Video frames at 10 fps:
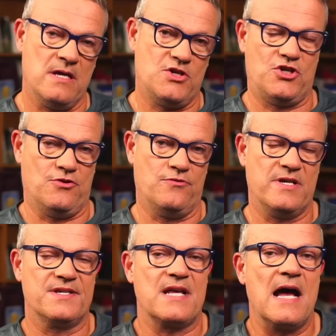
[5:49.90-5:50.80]
issue
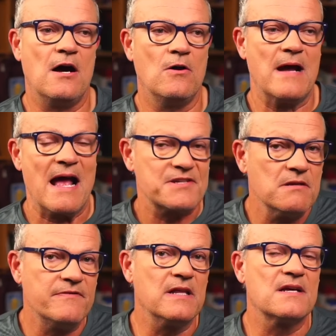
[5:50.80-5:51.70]
is how
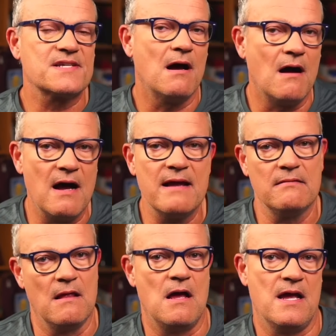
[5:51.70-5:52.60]
Aston Villa's high
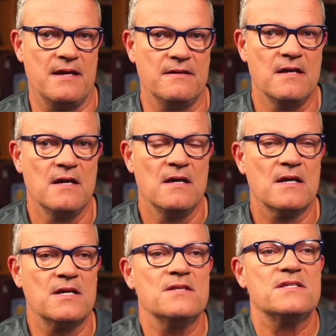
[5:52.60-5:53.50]
line
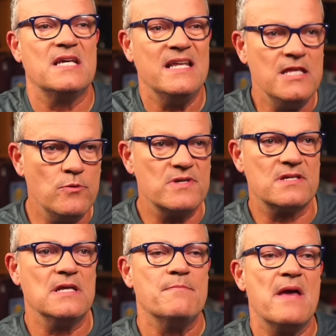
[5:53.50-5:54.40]

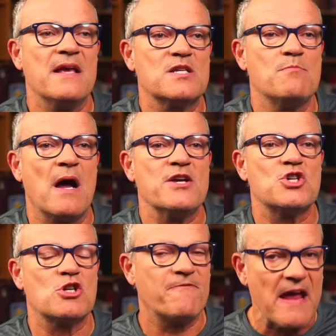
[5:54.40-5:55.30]
continuously makes my
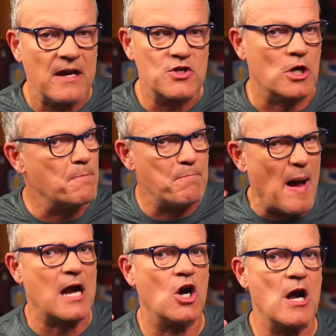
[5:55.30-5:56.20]
sphincter
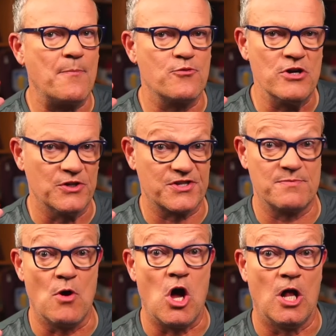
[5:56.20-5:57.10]
pucker up real
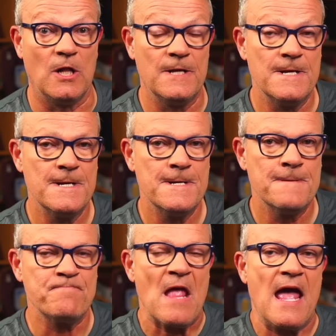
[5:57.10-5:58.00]
small.
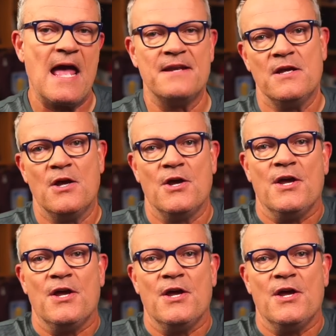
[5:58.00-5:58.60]
And